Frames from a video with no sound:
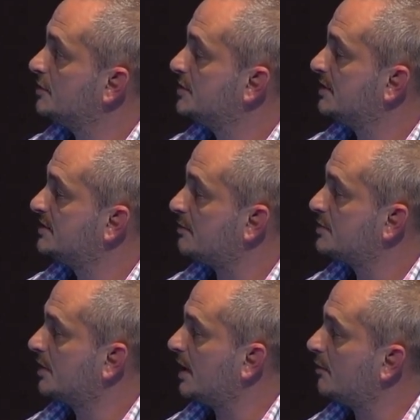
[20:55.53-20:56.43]
there is a
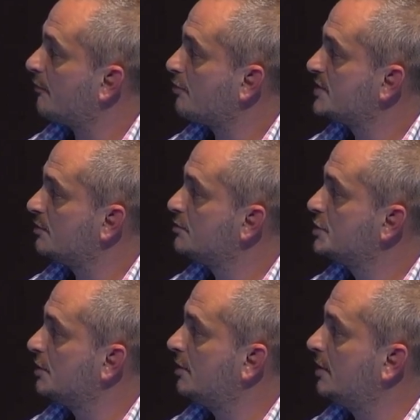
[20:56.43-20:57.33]
kind of
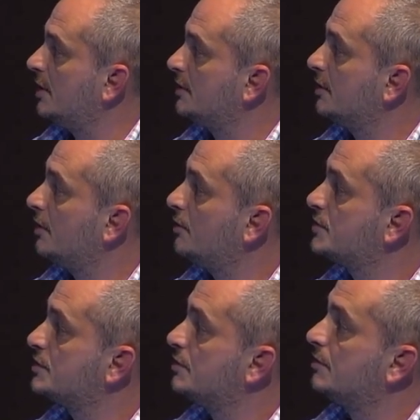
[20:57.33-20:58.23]
resolution, and all
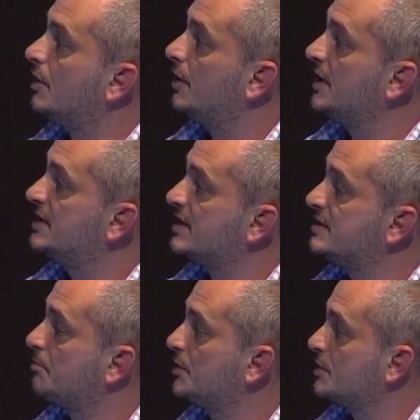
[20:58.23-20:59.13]
the NK cell
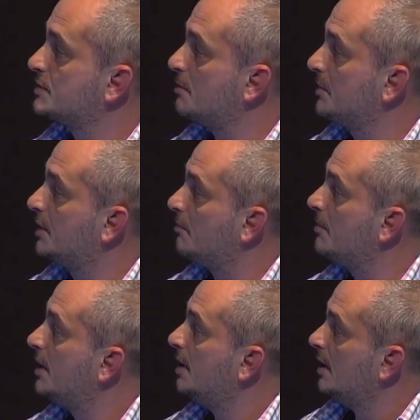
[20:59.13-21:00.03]
precursor become
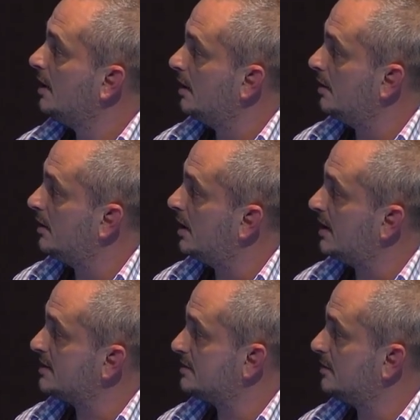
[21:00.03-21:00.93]

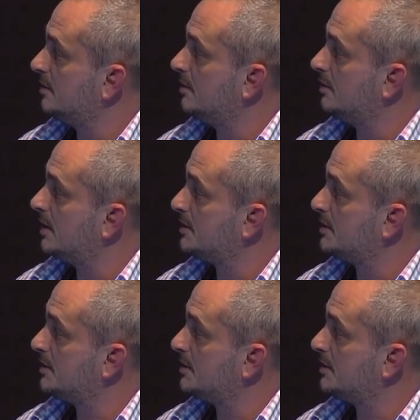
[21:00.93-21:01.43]
at the